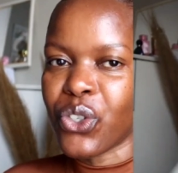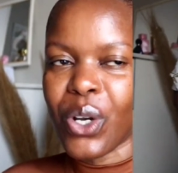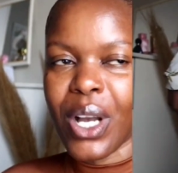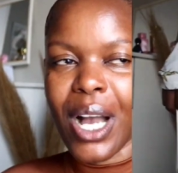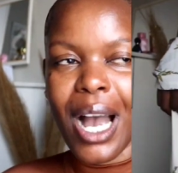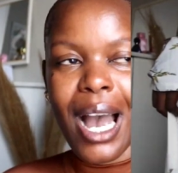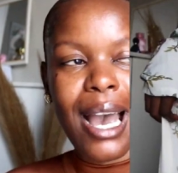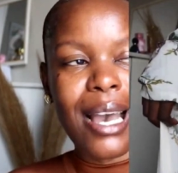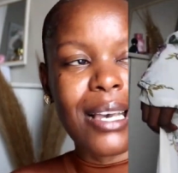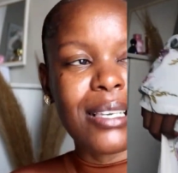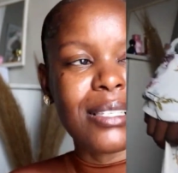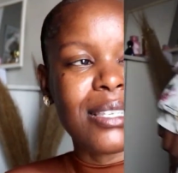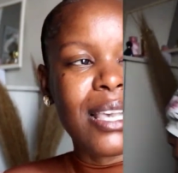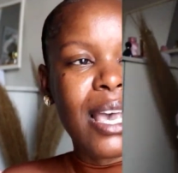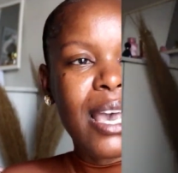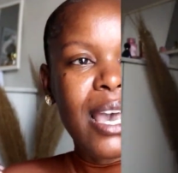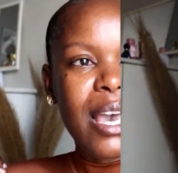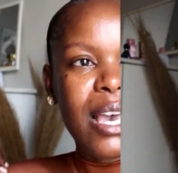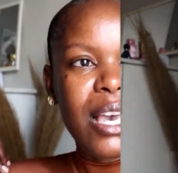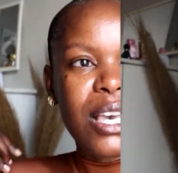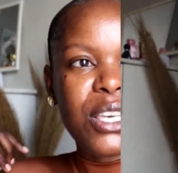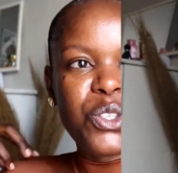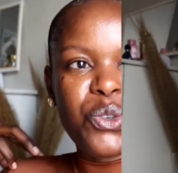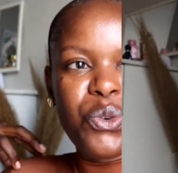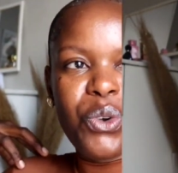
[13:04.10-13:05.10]
you guys,
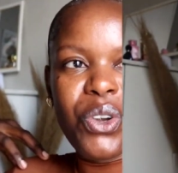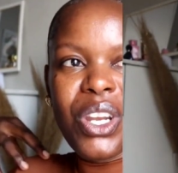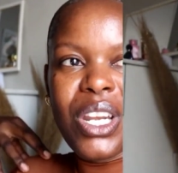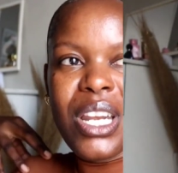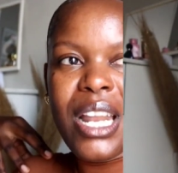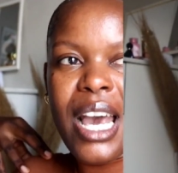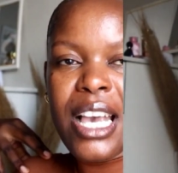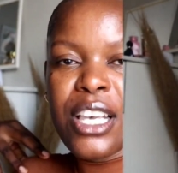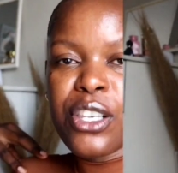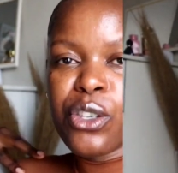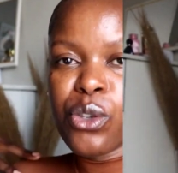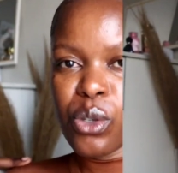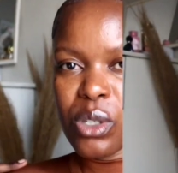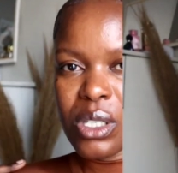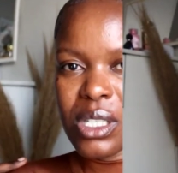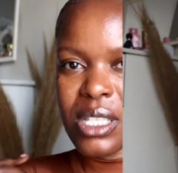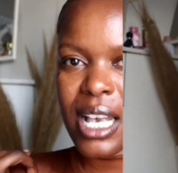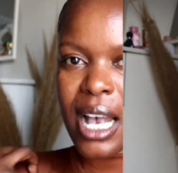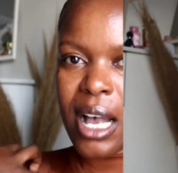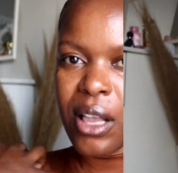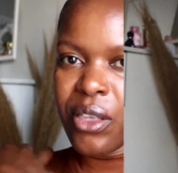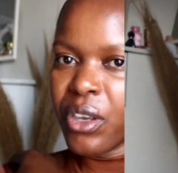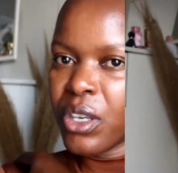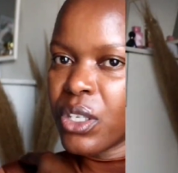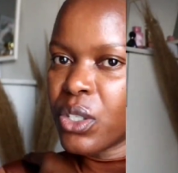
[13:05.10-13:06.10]
it's very nice to
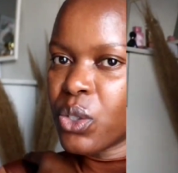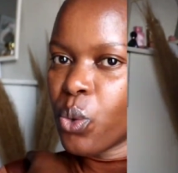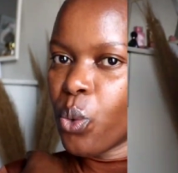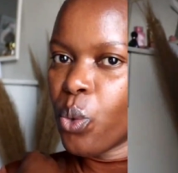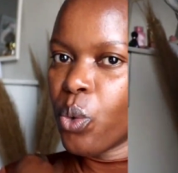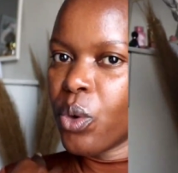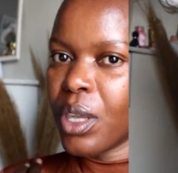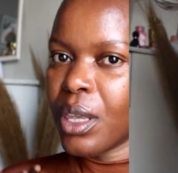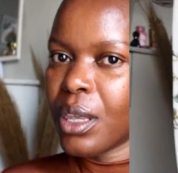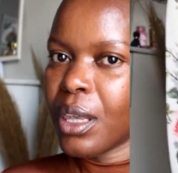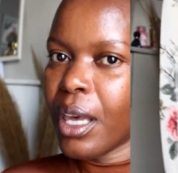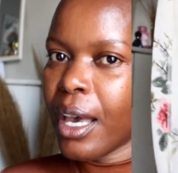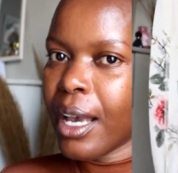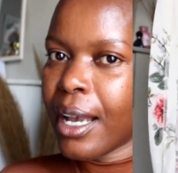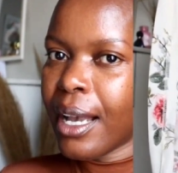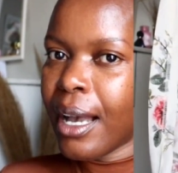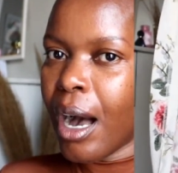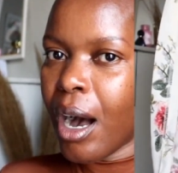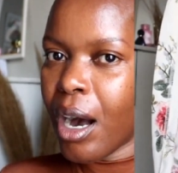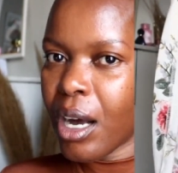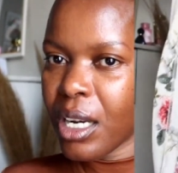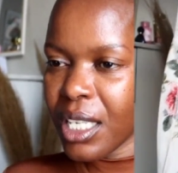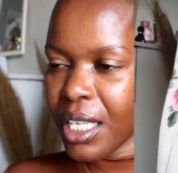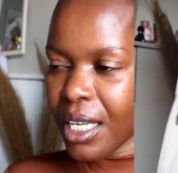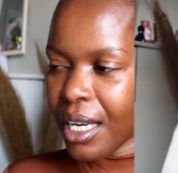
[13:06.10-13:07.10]
style this with a
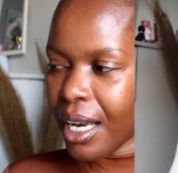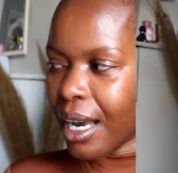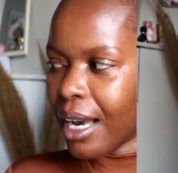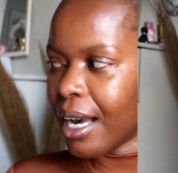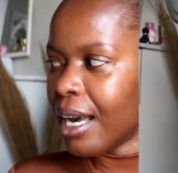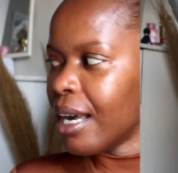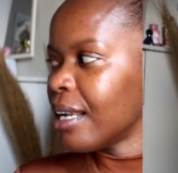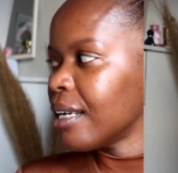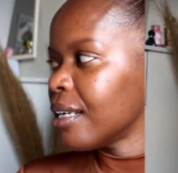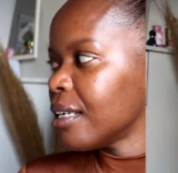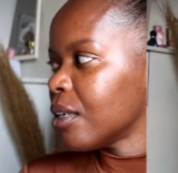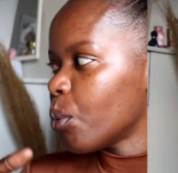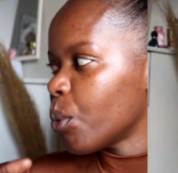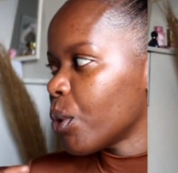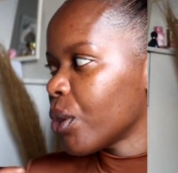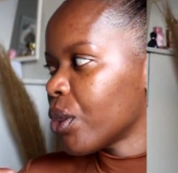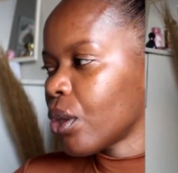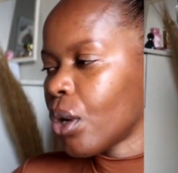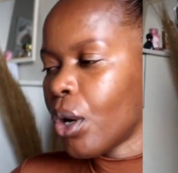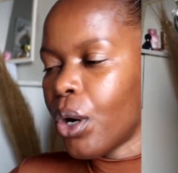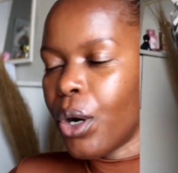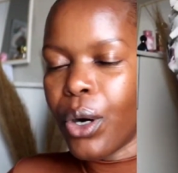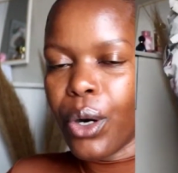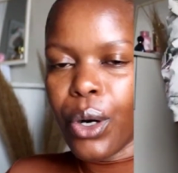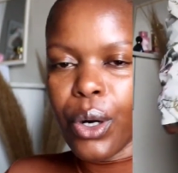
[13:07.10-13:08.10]
cardigan, with